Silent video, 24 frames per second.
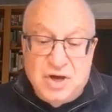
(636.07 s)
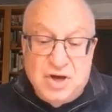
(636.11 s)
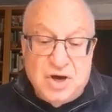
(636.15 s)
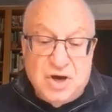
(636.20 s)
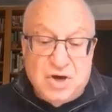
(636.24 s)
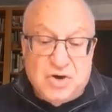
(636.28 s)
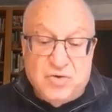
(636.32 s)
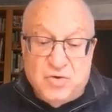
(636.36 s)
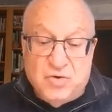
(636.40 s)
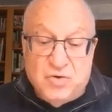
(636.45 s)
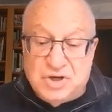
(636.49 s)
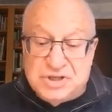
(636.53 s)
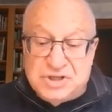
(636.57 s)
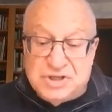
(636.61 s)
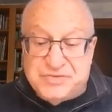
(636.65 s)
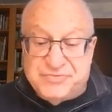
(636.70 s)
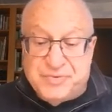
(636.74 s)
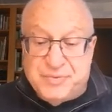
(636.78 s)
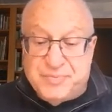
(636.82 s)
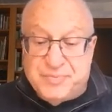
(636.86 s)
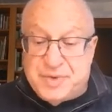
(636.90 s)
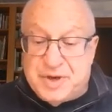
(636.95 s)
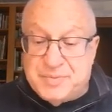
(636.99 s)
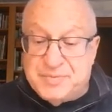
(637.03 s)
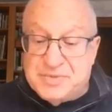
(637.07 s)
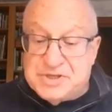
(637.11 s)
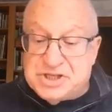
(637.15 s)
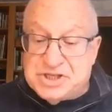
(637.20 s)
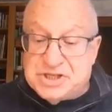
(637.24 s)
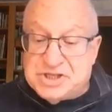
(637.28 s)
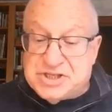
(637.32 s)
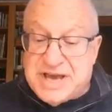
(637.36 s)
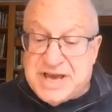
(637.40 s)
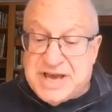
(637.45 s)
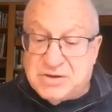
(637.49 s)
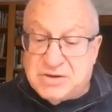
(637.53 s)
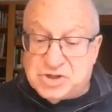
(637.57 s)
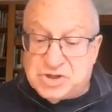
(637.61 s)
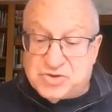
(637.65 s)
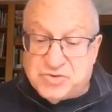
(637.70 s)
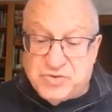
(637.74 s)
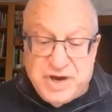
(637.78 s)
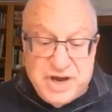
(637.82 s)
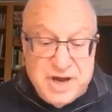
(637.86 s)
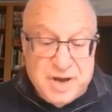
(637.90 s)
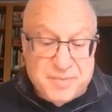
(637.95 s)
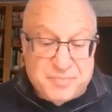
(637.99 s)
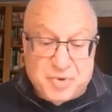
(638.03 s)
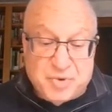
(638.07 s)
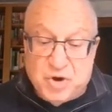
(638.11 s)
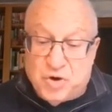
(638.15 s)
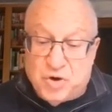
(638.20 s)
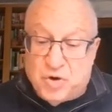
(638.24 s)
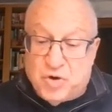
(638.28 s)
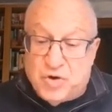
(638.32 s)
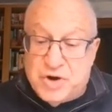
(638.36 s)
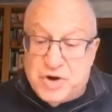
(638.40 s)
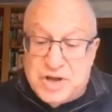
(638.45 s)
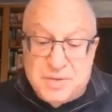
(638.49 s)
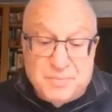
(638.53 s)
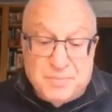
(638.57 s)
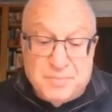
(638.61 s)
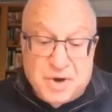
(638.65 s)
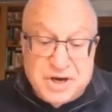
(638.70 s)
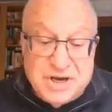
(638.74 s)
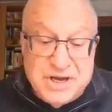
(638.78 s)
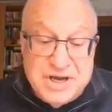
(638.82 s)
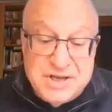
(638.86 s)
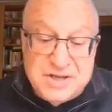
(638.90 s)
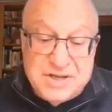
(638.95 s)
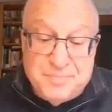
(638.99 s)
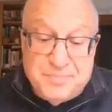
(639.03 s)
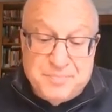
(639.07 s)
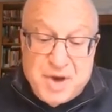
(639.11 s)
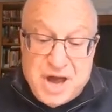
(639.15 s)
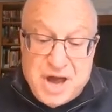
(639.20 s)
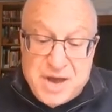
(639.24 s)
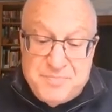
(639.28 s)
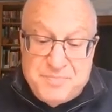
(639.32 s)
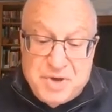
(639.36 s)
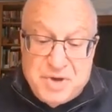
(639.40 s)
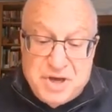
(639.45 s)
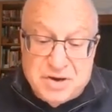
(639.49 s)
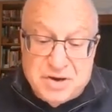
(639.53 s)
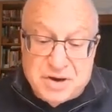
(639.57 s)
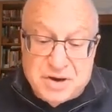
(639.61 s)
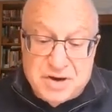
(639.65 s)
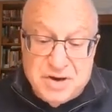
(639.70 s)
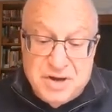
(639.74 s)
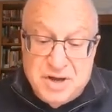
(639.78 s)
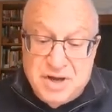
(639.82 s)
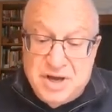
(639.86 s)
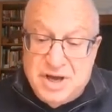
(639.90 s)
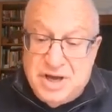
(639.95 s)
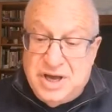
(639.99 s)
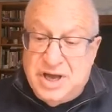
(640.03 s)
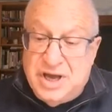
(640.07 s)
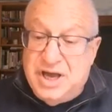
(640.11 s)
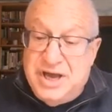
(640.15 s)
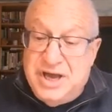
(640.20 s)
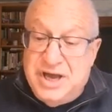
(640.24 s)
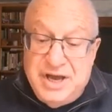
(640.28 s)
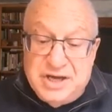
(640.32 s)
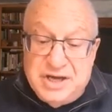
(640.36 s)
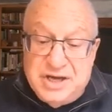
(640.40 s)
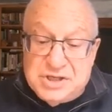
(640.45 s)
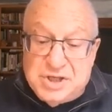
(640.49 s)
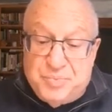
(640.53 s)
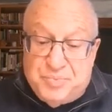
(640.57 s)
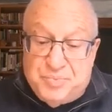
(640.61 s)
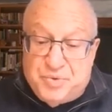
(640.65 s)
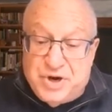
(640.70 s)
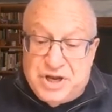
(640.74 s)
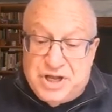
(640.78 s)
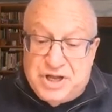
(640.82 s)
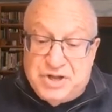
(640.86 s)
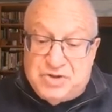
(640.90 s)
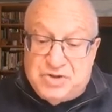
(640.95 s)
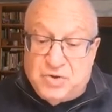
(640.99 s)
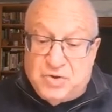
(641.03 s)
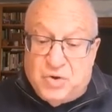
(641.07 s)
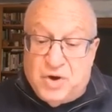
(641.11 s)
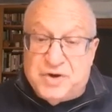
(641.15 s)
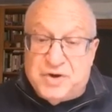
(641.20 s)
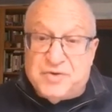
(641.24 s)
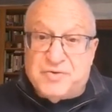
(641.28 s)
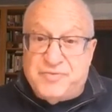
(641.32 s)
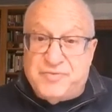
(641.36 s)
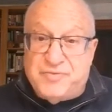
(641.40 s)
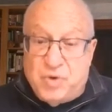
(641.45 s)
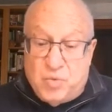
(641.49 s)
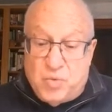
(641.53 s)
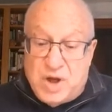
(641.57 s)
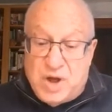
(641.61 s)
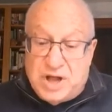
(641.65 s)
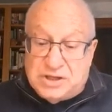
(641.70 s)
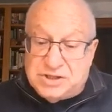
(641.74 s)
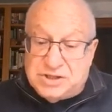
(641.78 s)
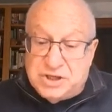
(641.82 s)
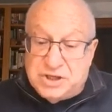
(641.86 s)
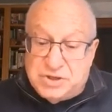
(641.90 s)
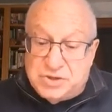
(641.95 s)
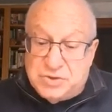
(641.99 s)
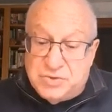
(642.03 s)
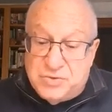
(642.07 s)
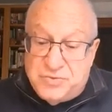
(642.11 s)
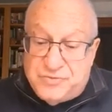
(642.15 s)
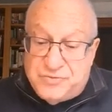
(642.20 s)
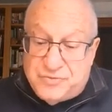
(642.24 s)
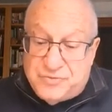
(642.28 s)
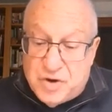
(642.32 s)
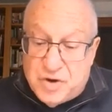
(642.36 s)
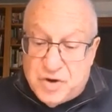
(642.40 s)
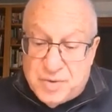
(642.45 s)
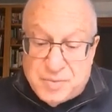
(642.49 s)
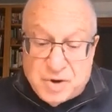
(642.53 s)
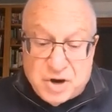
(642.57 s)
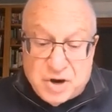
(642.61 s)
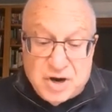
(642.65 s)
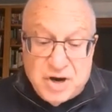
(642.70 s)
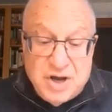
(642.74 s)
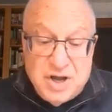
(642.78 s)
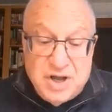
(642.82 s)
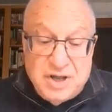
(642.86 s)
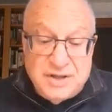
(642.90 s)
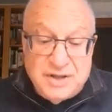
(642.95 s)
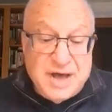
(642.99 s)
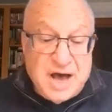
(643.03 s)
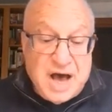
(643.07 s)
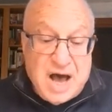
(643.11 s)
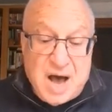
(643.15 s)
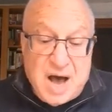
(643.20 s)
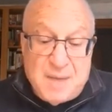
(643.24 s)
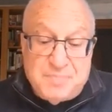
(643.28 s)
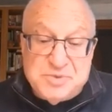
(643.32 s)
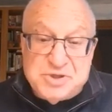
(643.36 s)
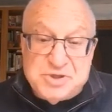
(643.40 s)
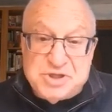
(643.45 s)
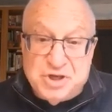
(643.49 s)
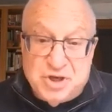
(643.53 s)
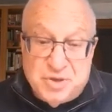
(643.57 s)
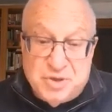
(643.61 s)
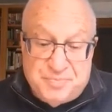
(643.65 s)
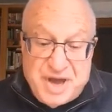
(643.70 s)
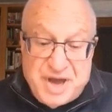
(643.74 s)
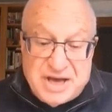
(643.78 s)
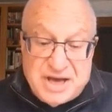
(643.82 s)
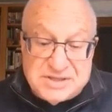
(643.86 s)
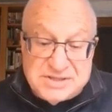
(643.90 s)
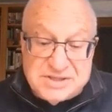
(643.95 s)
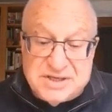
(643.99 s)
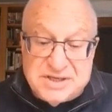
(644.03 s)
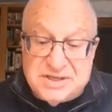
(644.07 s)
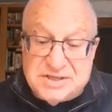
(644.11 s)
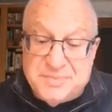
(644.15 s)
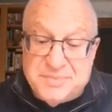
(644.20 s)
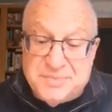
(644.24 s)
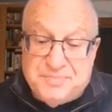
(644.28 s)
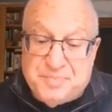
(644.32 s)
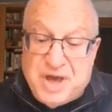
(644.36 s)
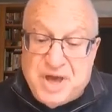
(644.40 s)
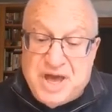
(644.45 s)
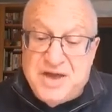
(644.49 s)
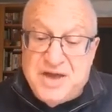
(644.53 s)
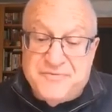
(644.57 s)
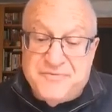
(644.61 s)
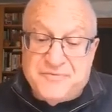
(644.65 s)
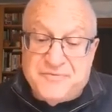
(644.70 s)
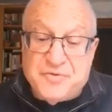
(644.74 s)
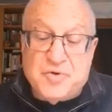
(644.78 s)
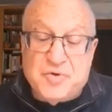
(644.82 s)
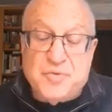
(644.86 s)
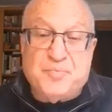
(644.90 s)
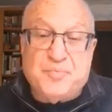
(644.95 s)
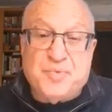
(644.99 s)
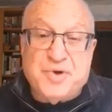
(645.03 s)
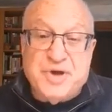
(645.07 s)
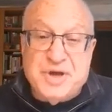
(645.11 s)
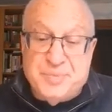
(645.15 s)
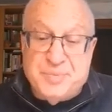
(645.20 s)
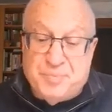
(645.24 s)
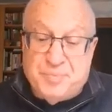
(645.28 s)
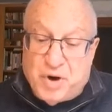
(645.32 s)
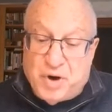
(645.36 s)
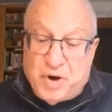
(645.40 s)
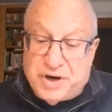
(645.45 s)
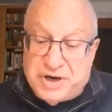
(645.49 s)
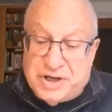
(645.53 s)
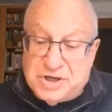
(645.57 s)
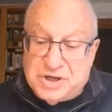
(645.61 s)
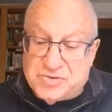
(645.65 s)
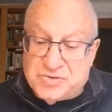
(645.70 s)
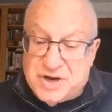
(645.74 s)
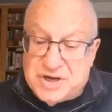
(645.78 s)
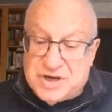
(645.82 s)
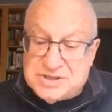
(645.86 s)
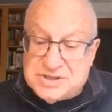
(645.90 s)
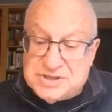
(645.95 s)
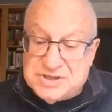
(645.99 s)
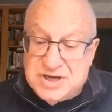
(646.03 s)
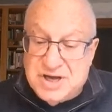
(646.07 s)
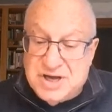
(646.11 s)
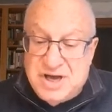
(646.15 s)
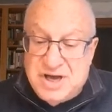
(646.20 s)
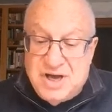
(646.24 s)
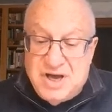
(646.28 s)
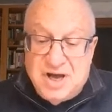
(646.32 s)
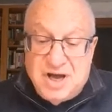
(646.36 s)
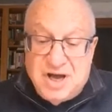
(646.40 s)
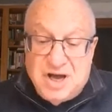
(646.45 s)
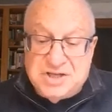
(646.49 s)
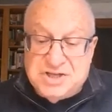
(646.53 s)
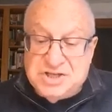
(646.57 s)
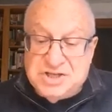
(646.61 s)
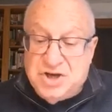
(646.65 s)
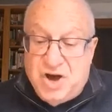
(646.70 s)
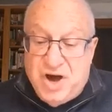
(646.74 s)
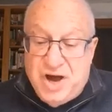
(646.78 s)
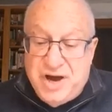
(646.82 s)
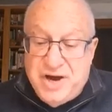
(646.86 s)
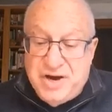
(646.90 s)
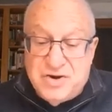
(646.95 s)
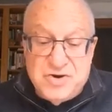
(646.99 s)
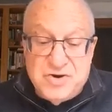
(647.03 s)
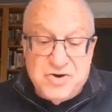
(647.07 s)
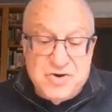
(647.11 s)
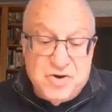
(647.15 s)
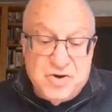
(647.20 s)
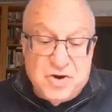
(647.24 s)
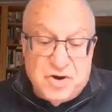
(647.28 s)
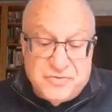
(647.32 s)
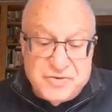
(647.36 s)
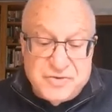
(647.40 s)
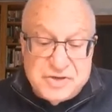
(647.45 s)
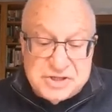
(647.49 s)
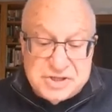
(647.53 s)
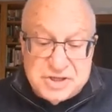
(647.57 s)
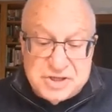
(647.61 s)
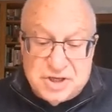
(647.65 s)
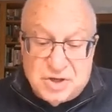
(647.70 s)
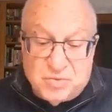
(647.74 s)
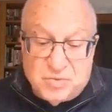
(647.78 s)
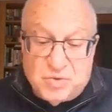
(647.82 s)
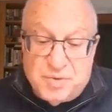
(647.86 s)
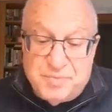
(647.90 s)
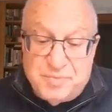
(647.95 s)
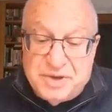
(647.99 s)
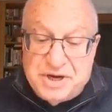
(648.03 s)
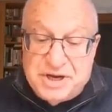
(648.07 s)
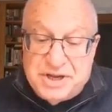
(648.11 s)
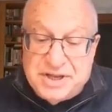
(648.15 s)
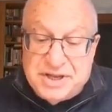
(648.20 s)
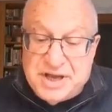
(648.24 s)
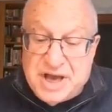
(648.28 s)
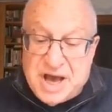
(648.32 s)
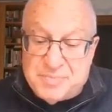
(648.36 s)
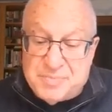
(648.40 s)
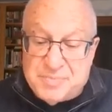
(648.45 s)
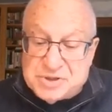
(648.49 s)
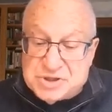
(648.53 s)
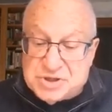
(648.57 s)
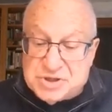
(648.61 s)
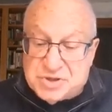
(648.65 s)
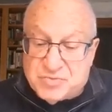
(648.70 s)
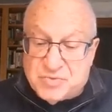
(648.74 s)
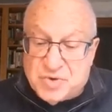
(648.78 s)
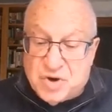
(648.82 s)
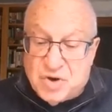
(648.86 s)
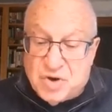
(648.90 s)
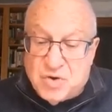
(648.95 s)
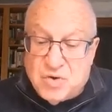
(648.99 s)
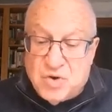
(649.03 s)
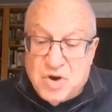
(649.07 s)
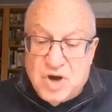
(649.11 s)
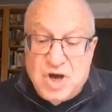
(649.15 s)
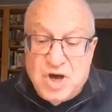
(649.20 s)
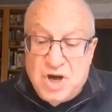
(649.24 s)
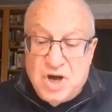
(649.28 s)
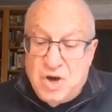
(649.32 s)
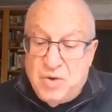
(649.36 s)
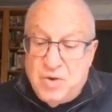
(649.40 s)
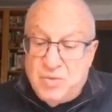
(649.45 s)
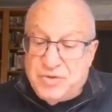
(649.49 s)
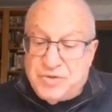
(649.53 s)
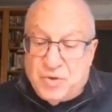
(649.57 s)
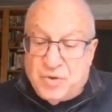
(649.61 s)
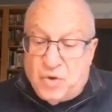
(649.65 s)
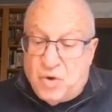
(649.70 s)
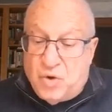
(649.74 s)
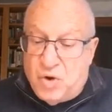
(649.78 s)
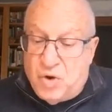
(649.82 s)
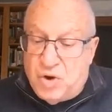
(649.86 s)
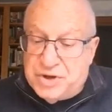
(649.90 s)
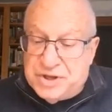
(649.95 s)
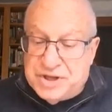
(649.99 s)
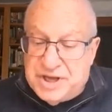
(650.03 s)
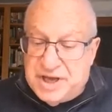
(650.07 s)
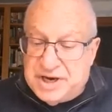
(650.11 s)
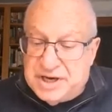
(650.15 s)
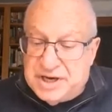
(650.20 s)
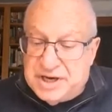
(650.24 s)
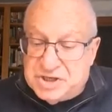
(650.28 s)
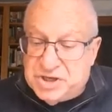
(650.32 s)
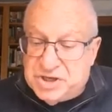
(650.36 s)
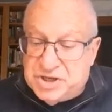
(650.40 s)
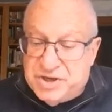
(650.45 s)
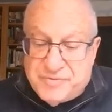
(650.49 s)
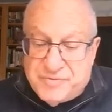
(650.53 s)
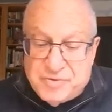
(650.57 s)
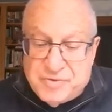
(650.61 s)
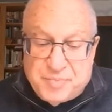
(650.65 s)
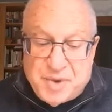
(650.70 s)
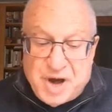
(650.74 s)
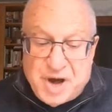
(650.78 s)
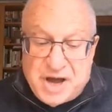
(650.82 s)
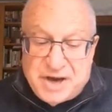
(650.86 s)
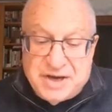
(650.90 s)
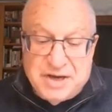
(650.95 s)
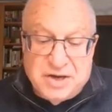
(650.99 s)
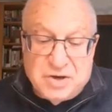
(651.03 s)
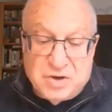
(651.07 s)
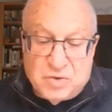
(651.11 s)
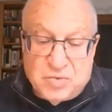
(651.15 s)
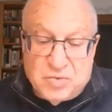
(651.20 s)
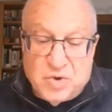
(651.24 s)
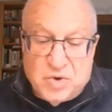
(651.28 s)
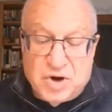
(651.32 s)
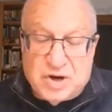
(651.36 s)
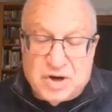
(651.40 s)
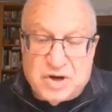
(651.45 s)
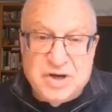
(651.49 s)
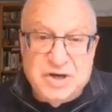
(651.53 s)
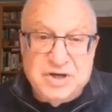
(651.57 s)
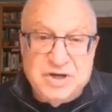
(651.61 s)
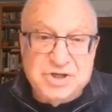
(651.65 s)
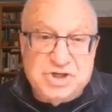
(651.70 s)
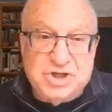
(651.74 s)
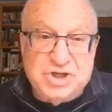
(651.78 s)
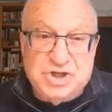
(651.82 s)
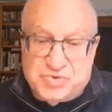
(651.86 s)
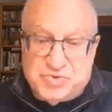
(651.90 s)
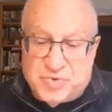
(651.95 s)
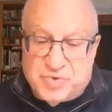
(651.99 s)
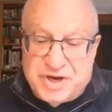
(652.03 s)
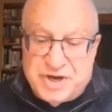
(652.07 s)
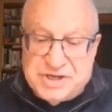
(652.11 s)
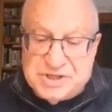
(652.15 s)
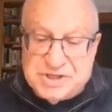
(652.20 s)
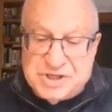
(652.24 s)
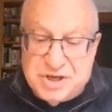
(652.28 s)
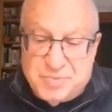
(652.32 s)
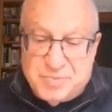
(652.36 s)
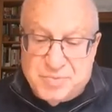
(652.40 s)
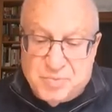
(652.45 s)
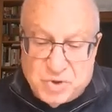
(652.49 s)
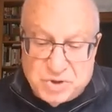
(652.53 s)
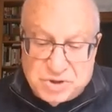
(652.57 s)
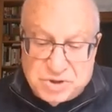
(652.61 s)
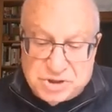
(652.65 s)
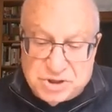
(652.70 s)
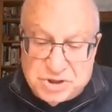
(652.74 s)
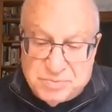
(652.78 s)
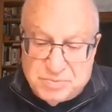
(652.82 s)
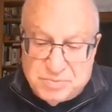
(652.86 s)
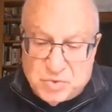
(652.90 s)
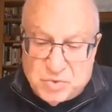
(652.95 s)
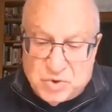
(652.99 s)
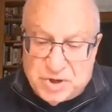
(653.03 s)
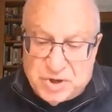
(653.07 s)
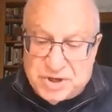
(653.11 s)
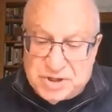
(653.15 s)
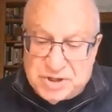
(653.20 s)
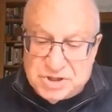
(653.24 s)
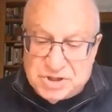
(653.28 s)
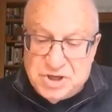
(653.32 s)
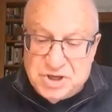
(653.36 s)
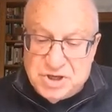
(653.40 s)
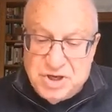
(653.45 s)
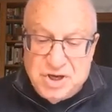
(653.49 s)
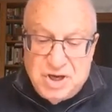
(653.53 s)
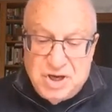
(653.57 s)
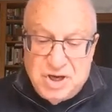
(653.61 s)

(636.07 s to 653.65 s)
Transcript: Across from him is a town tramp earning money to buy beer. Here's the pretty daughter of a well-to-do farmer, the hops in her basket to pay for a pink party dress. A tired, nervous little woman in the opposite row with all the energy of her body in her work. She's raising a mortgage.